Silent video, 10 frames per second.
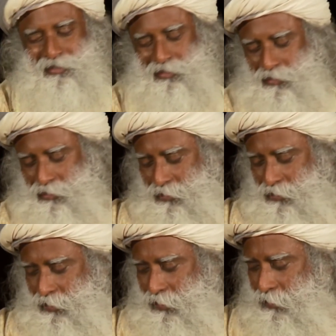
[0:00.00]

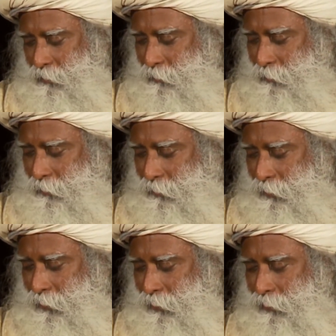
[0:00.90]

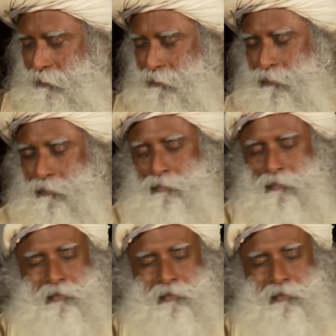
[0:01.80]
Nothing is said.